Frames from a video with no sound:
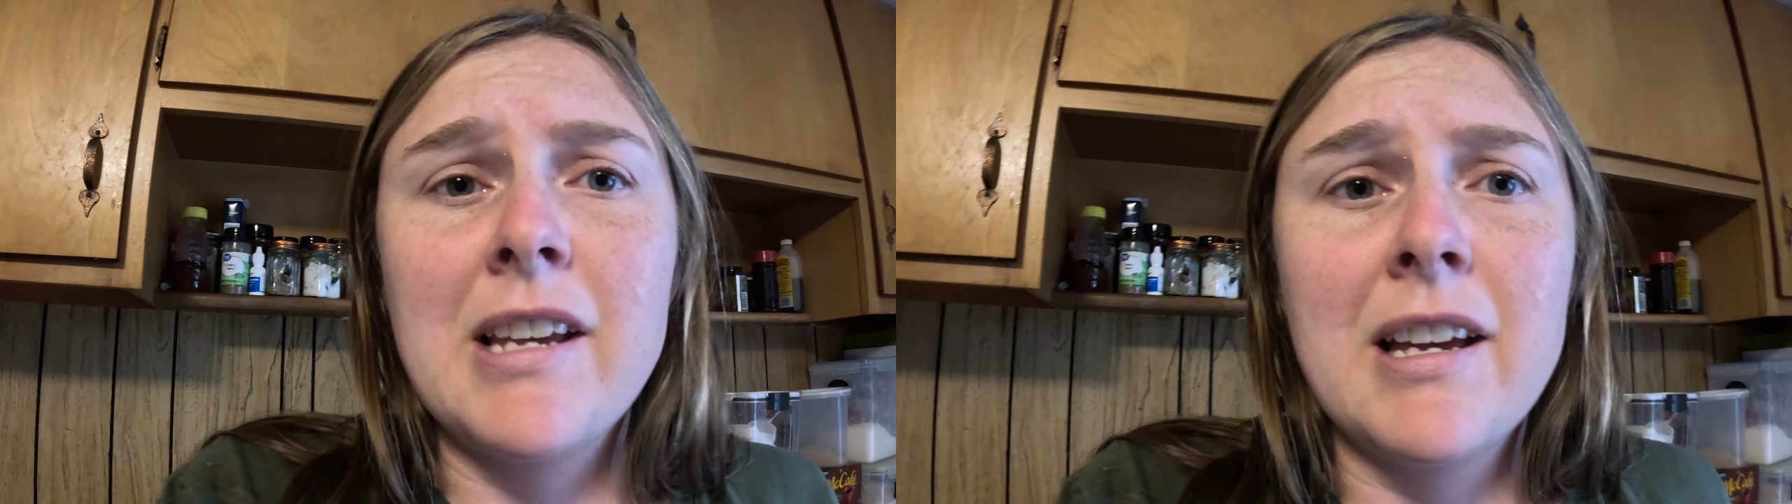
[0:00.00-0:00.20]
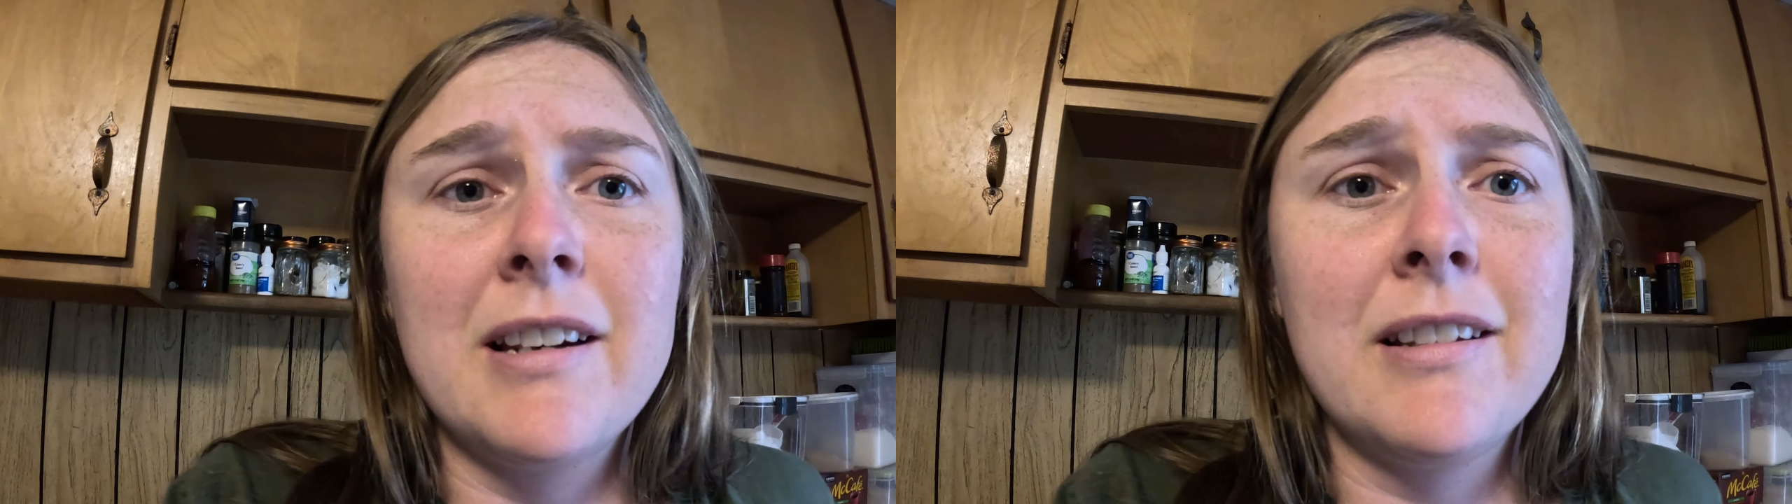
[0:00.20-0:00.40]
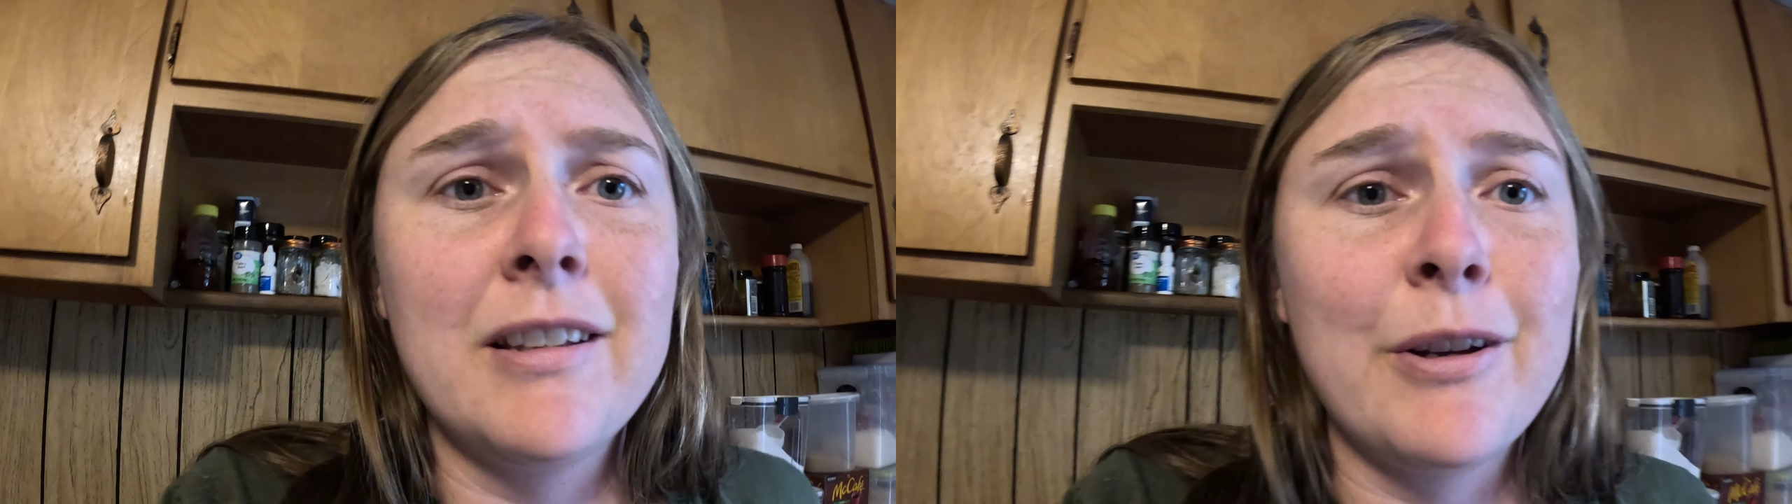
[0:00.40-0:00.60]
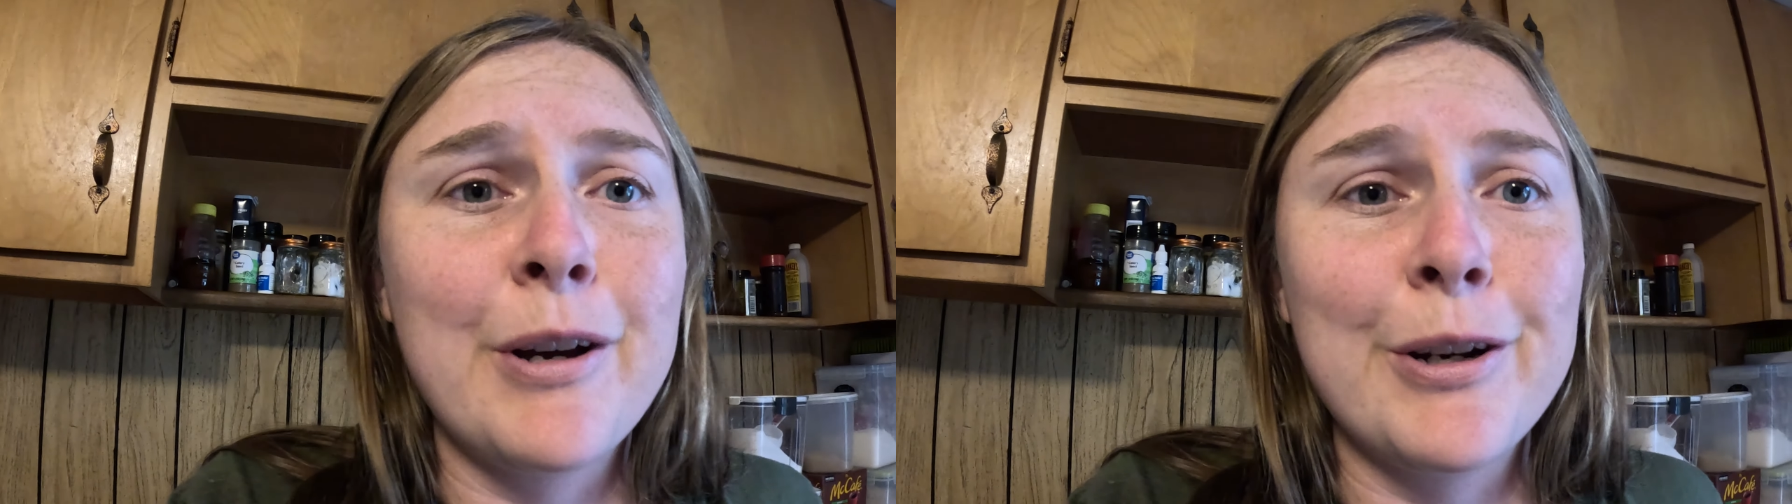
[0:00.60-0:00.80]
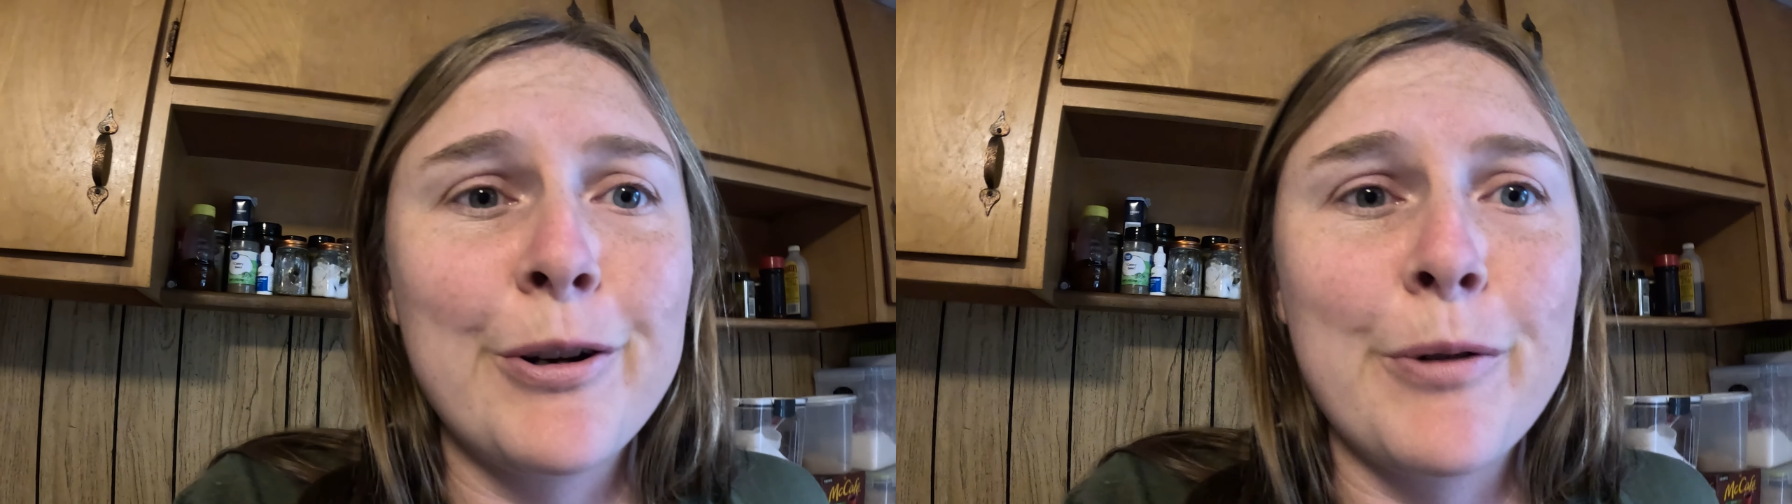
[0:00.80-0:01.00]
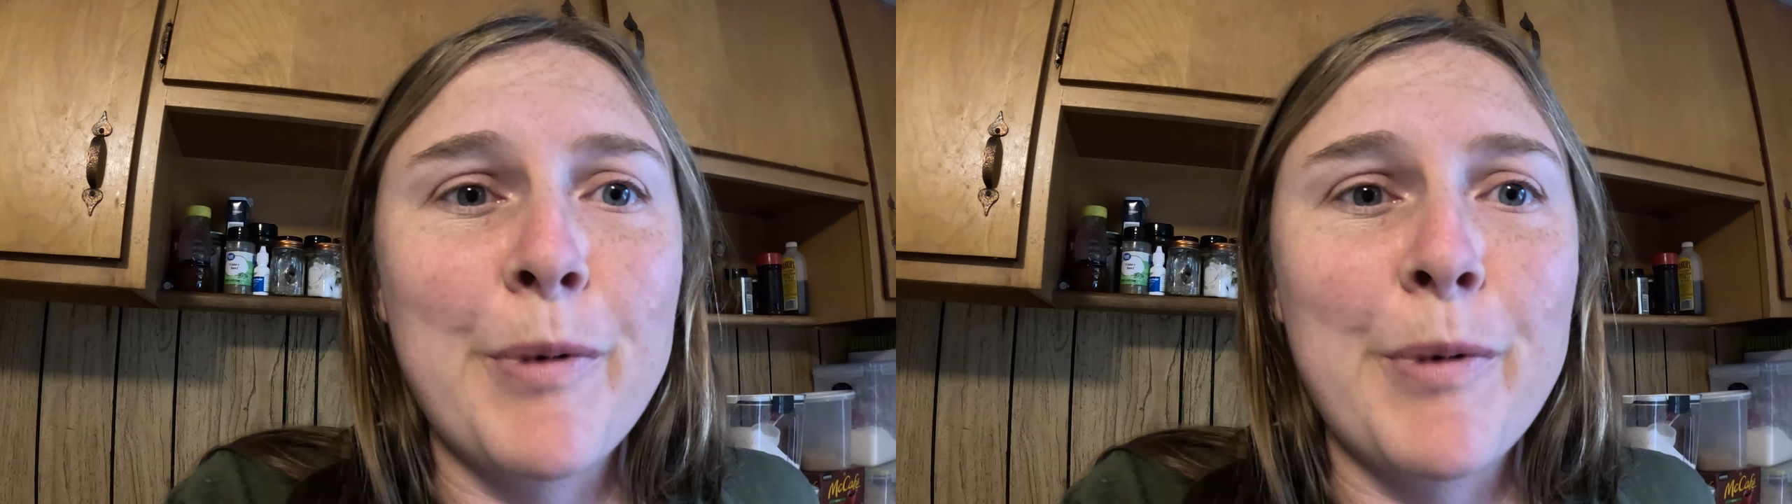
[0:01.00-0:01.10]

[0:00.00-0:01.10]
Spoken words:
and I don't know